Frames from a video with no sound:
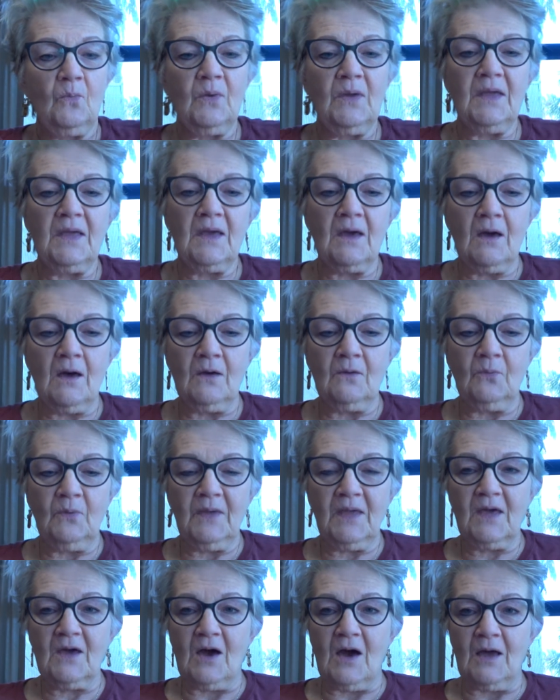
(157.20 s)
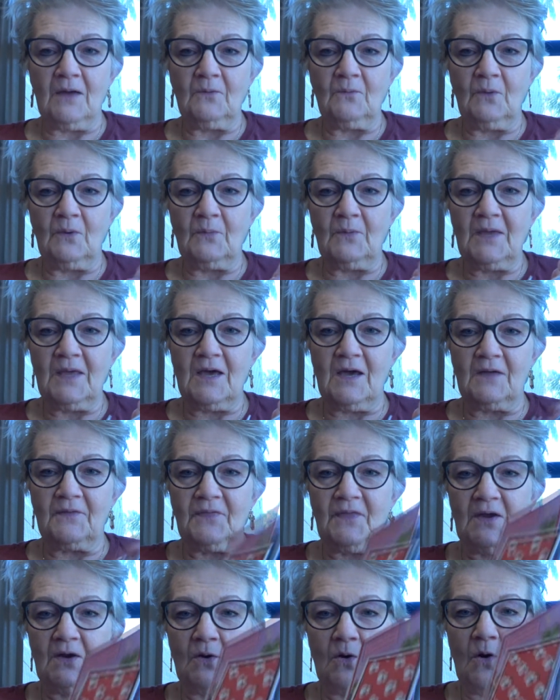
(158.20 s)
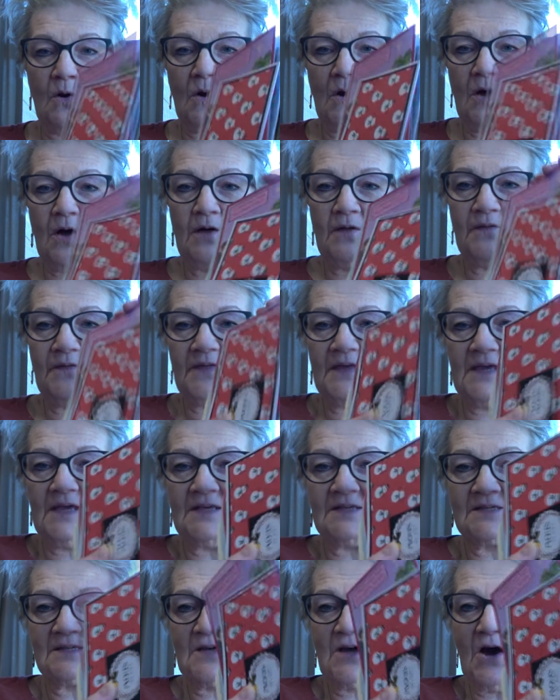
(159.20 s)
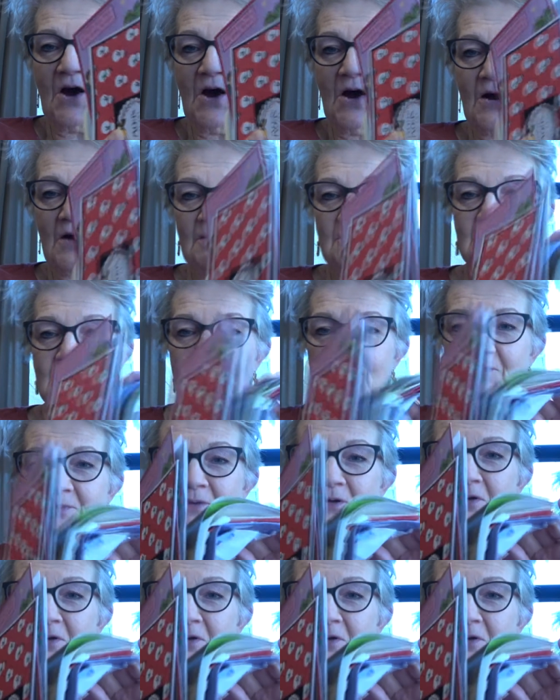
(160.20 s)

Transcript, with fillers: got when we got there. All these cards from